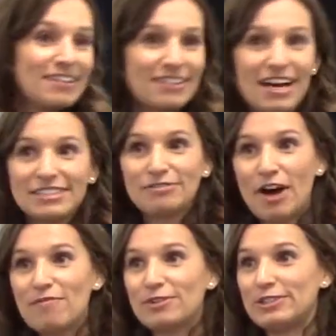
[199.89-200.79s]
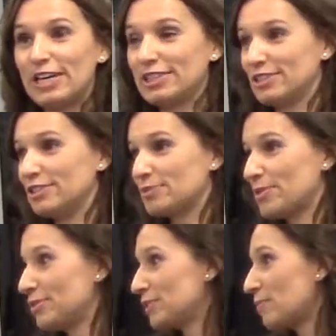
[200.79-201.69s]
lots of conversations
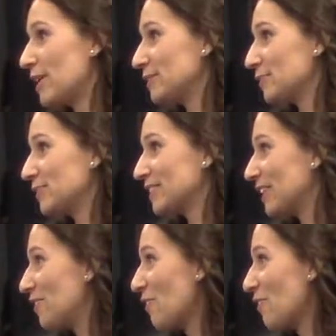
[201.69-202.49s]
with this wise old skin